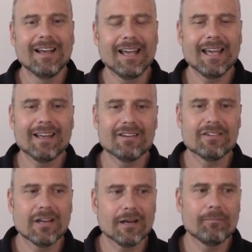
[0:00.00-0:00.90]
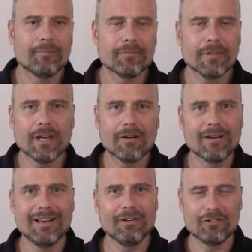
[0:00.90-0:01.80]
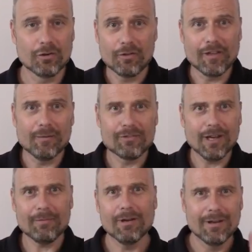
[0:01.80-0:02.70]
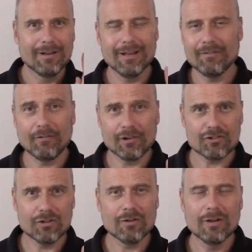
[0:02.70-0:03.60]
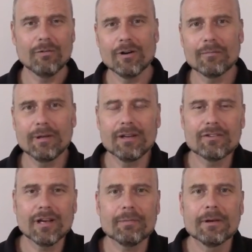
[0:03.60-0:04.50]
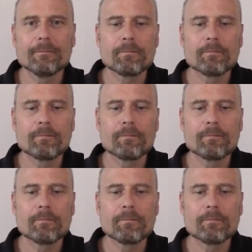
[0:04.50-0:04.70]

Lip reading: And, you know, 2 thumbs up for virtue, 1 penis up.